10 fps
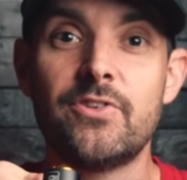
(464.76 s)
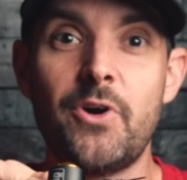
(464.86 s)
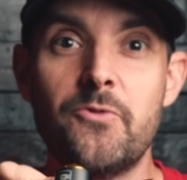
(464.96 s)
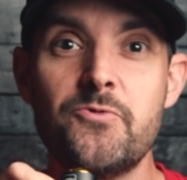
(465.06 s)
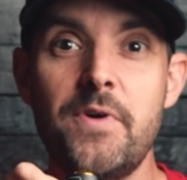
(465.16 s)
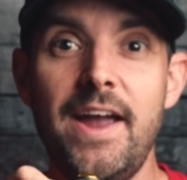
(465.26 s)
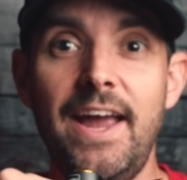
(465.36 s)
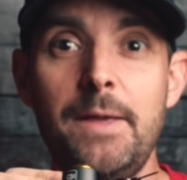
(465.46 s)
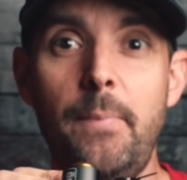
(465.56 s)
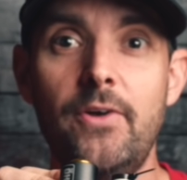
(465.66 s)
It's got
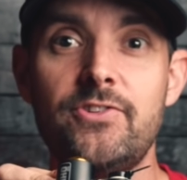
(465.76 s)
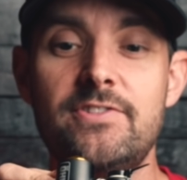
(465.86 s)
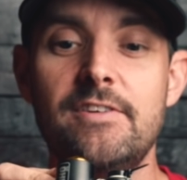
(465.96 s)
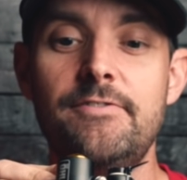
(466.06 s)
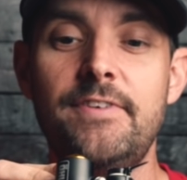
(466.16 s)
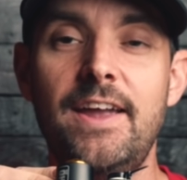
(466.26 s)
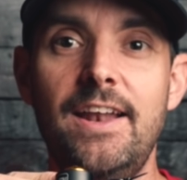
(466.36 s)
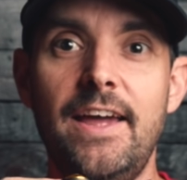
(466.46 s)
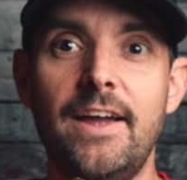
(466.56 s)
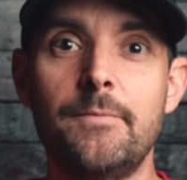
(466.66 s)
really positive
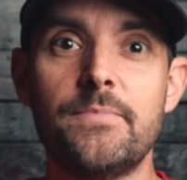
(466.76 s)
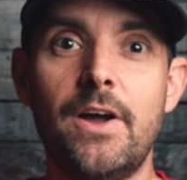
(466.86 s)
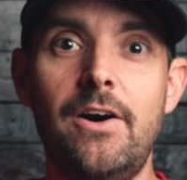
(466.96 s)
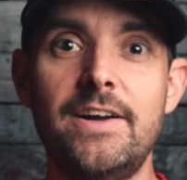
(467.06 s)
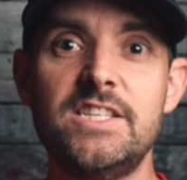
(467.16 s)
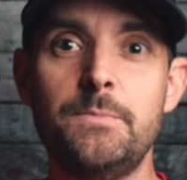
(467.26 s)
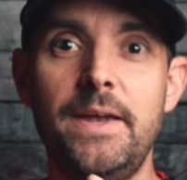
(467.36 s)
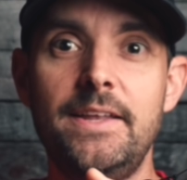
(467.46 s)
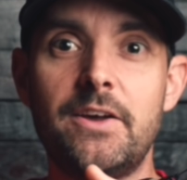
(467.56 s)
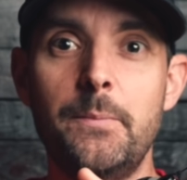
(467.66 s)
feeling, high
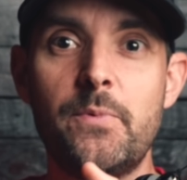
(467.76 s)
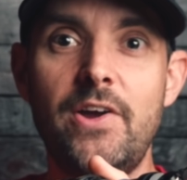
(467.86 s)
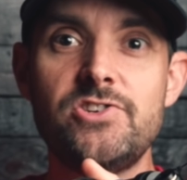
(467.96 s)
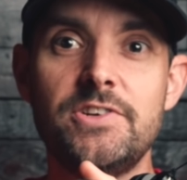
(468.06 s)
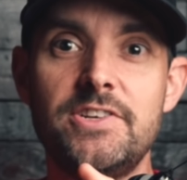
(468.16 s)
speed compression